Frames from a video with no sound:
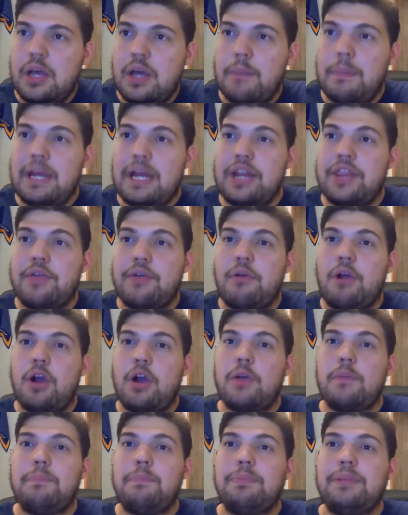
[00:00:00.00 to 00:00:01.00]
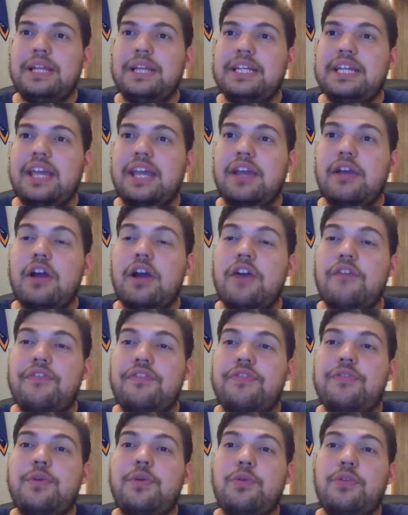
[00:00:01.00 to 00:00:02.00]
But there are plenty of
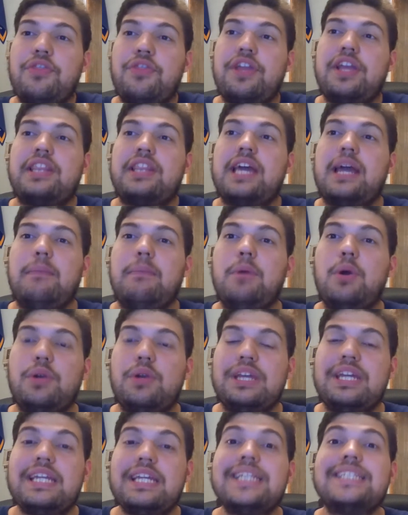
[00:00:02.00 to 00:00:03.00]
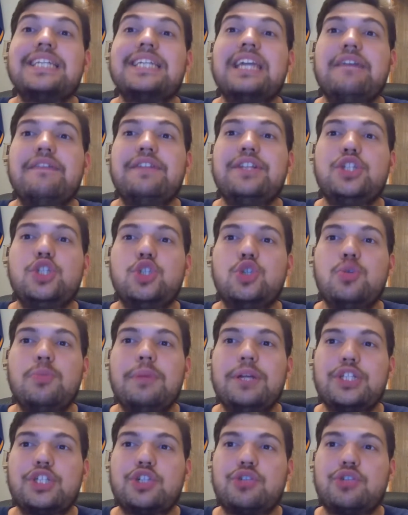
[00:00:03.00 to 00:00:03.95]
who think that Modi is given too much